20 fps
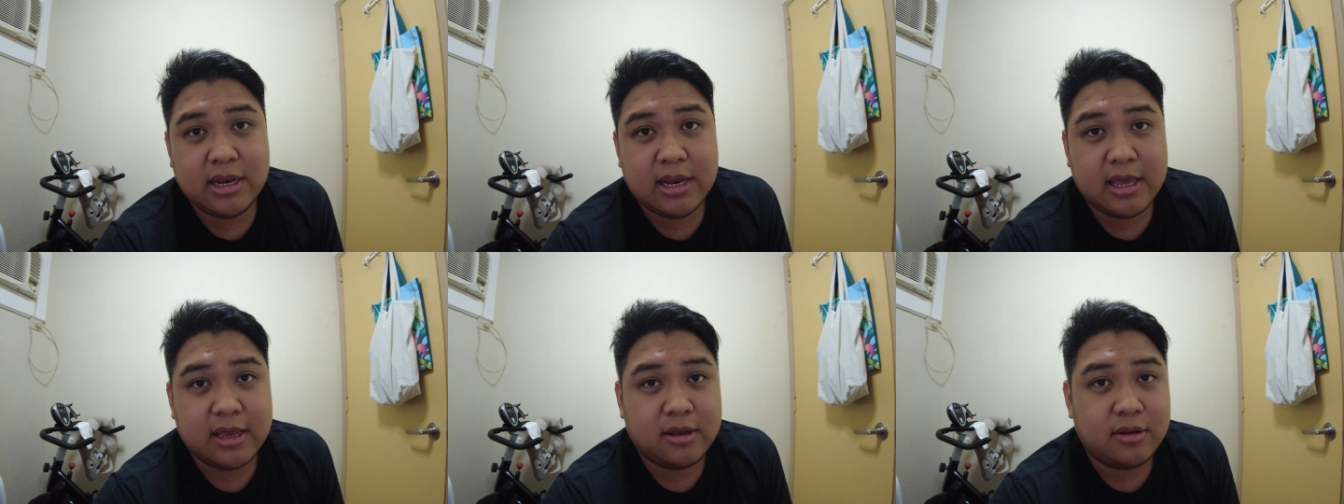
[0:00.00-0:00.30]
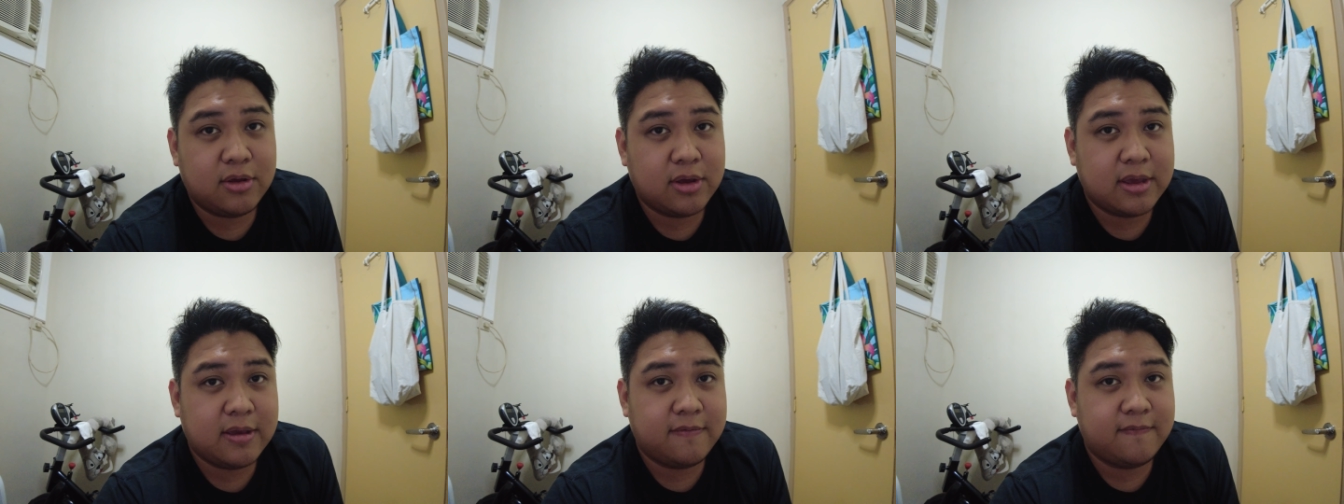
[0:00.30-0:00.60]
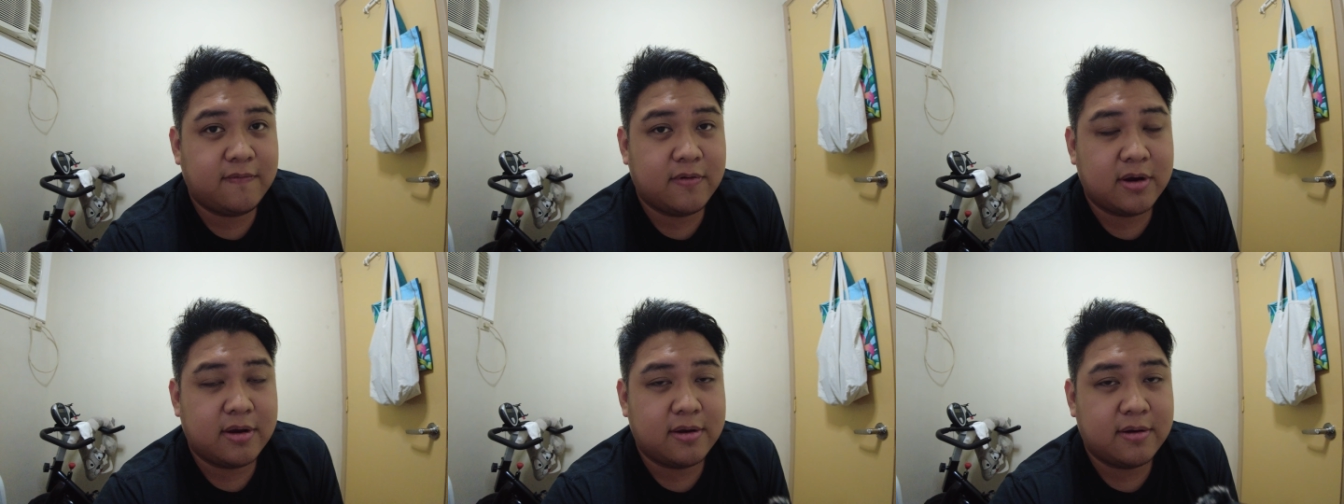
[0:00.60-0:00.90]
like looking
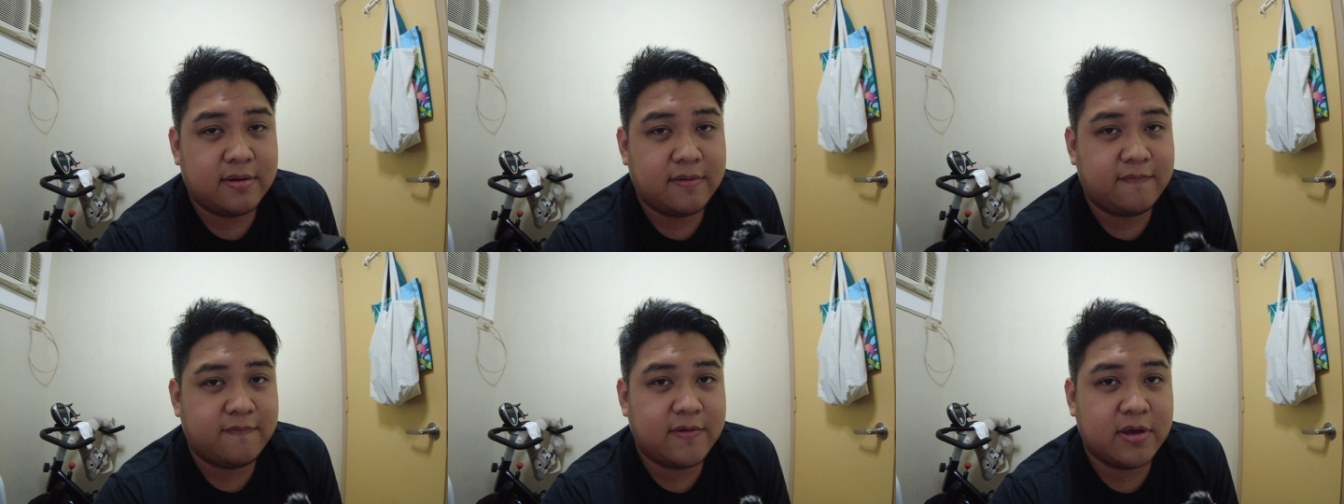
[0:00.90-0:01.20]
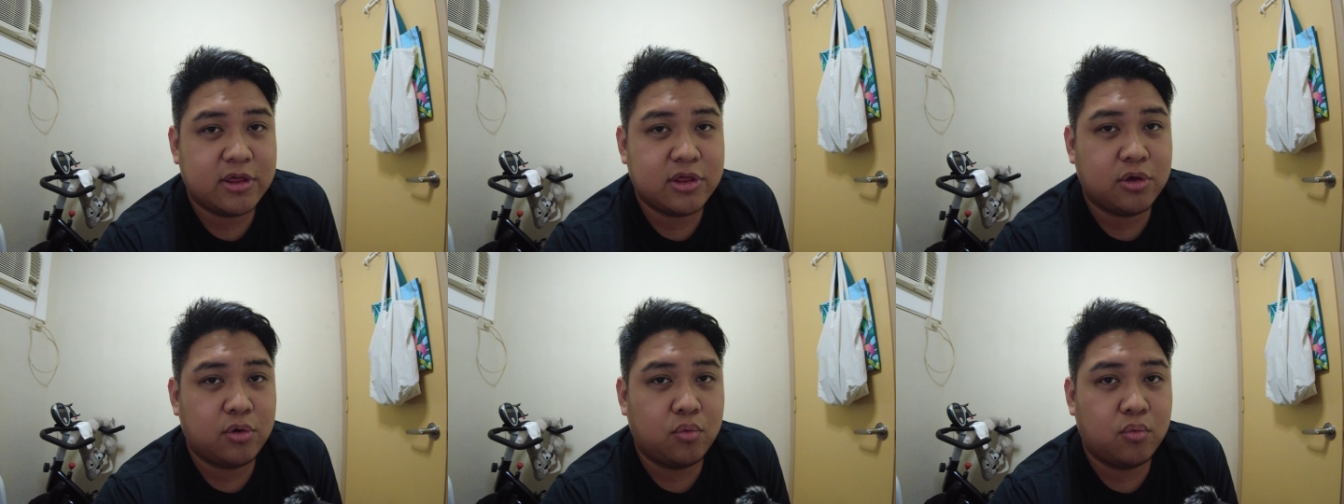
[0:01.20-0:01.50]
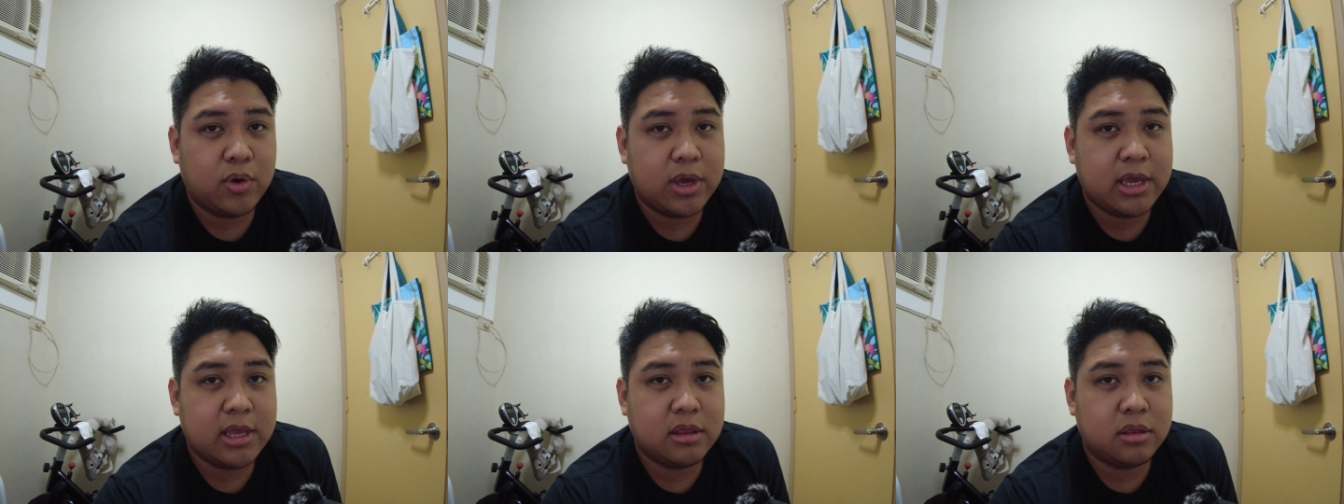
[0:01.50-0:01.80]
for a refreshing
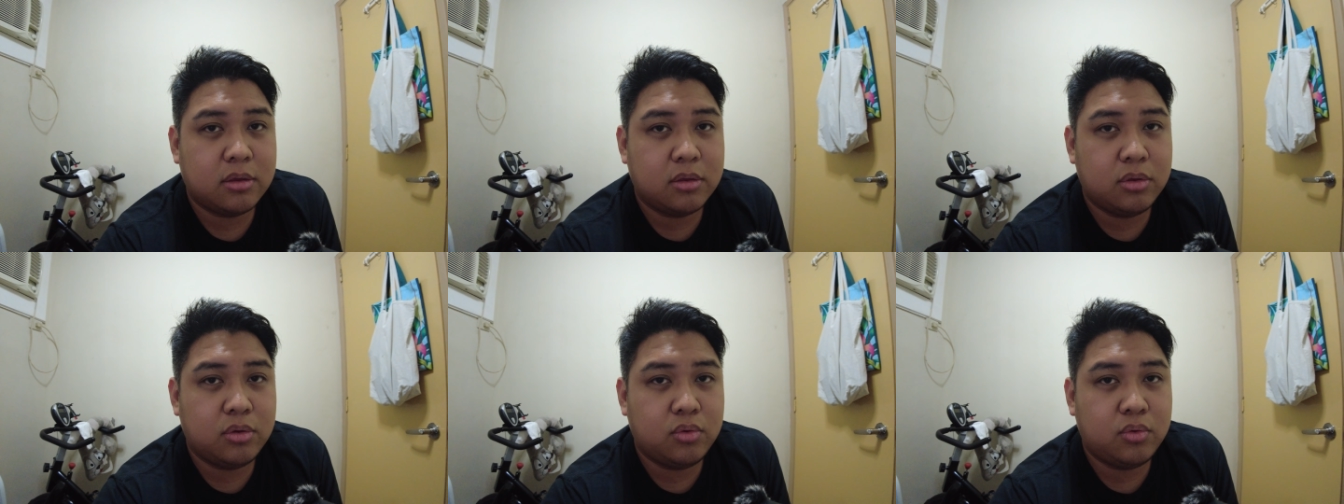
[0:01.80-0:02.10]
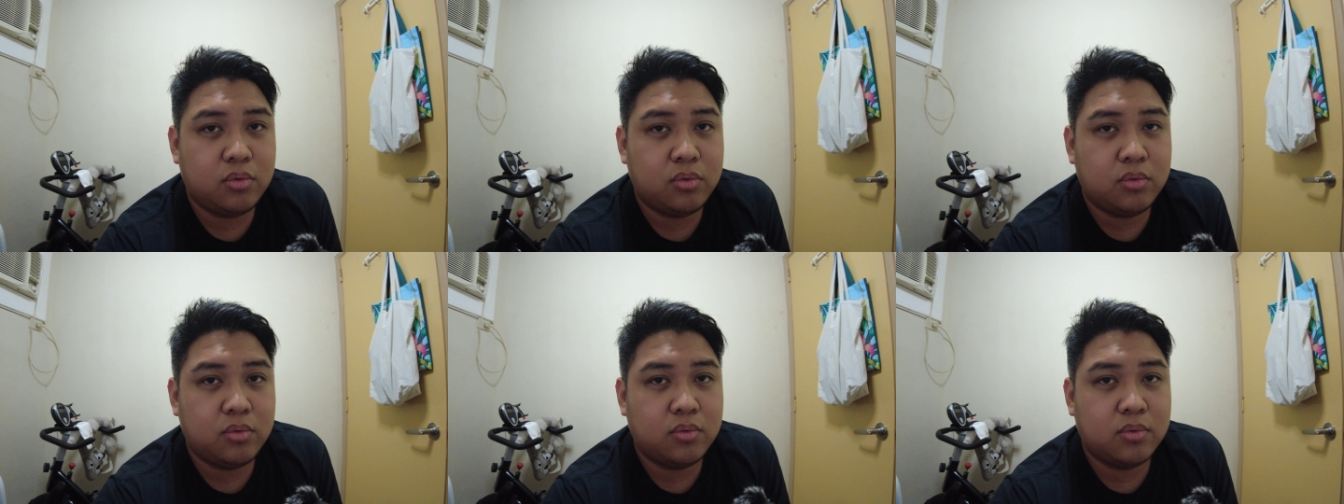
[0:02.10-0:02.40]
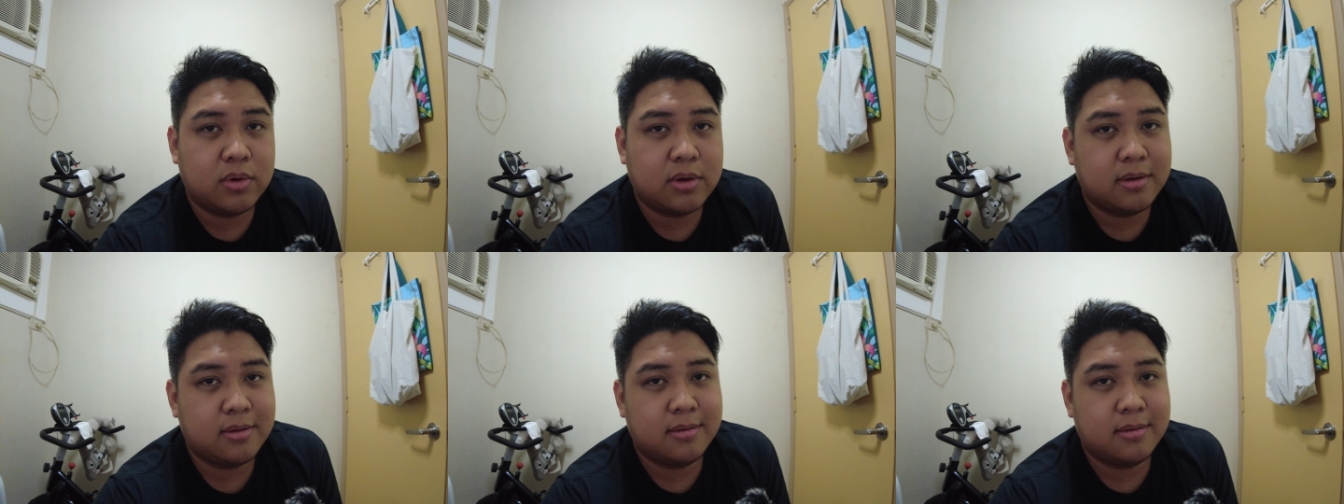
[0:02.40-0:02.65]
way to do